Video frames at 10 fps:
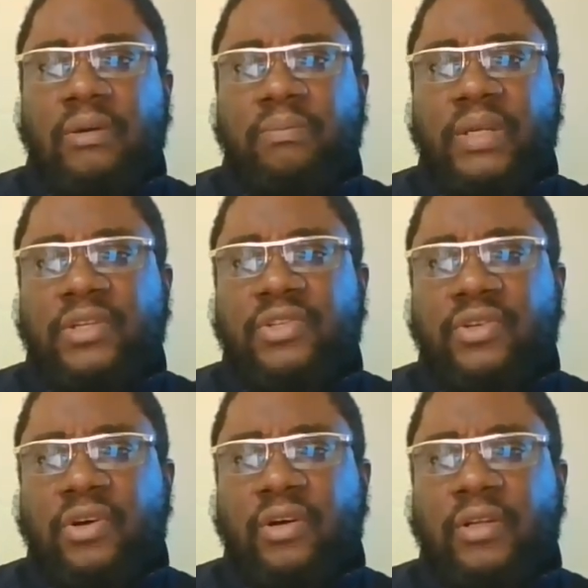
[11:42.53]
based
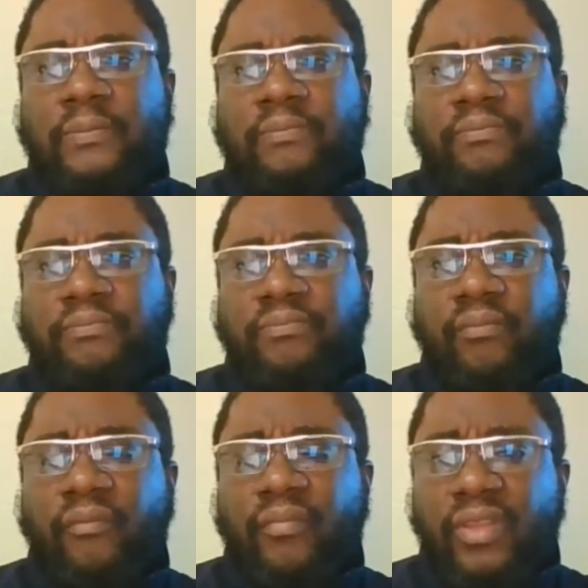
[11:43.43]
on
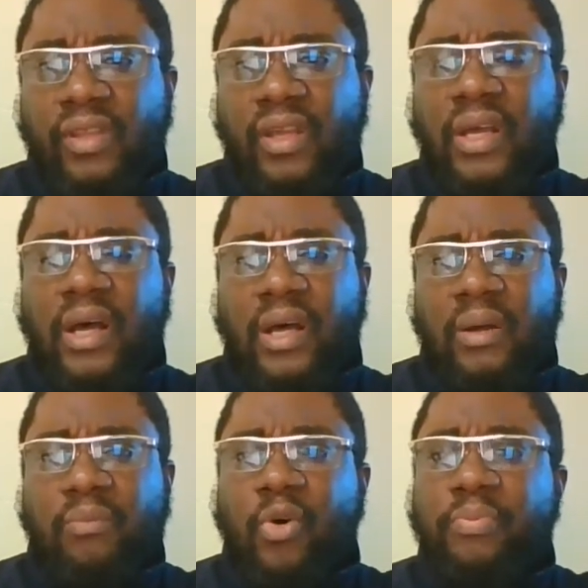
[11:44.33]

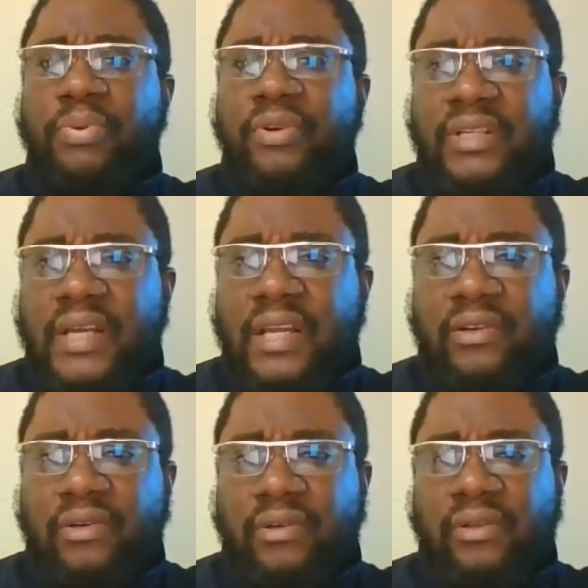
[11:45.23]
more
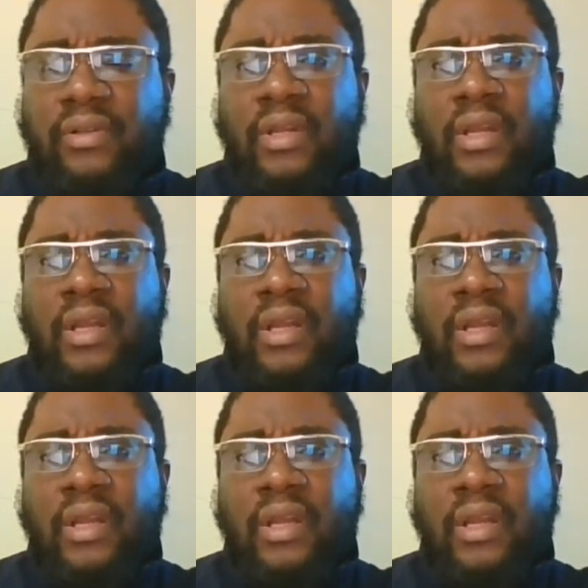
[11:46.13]
puritanical,